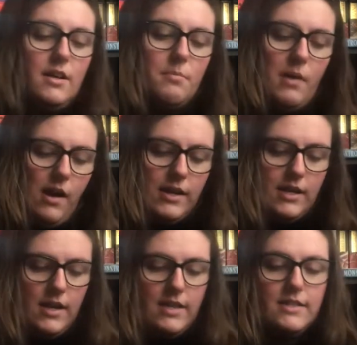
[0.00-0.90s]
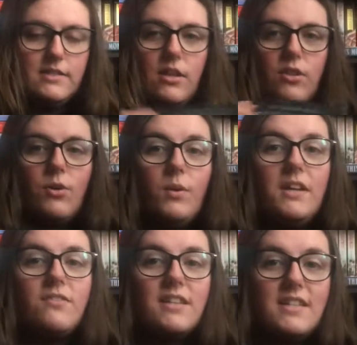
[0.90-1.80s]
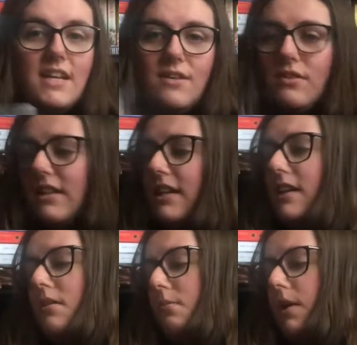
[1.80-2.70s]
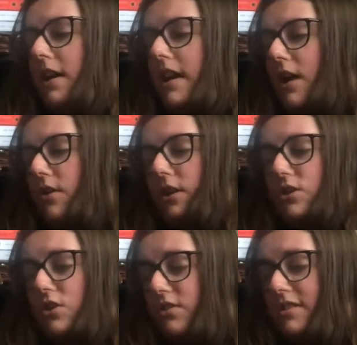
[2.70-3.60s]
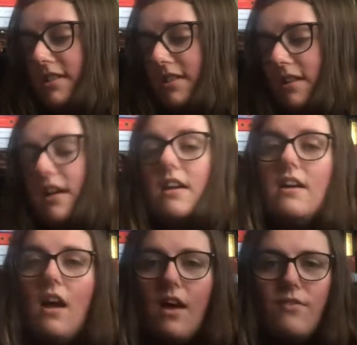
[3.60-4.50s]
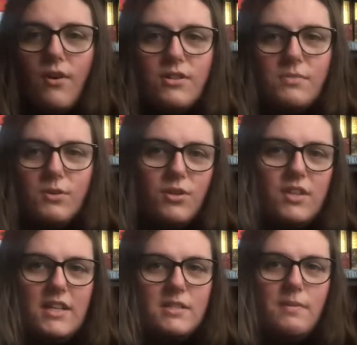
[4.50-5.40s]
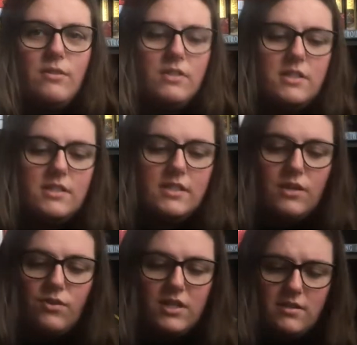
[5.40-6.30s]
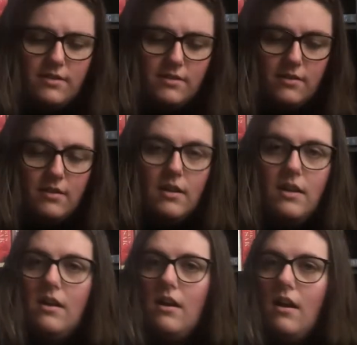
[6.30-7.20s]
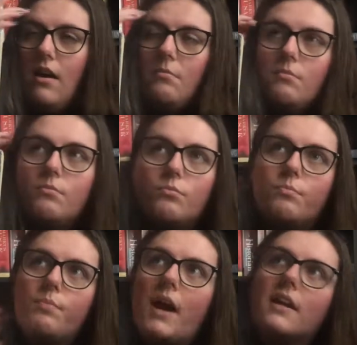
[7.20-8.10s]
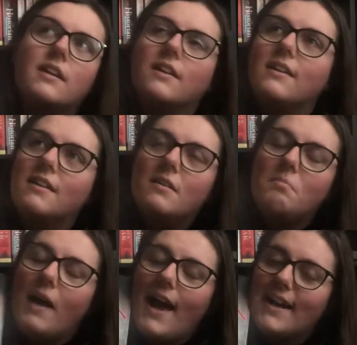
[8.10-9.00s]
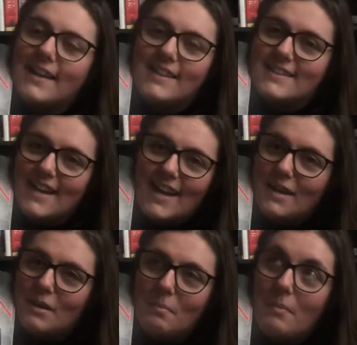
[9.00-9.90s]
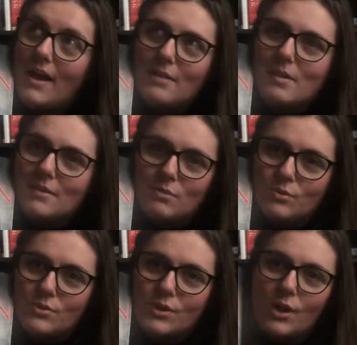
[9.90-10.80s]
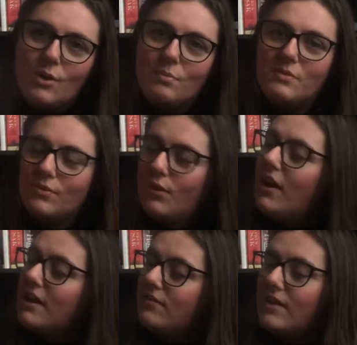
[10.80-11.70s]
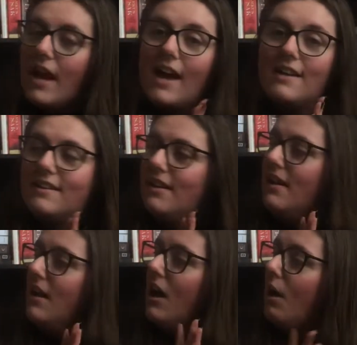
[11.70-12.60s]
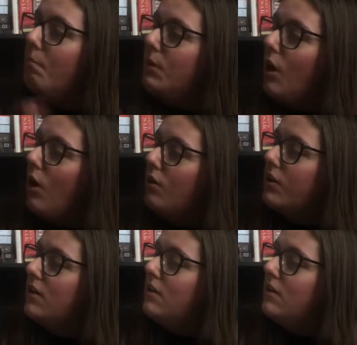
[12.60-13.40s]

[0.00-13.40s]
bargain. It is The Queen of the Tearling by Erica Johnson. I've heard some good things about this series. Back in the day, many moons ago, before I even had a blog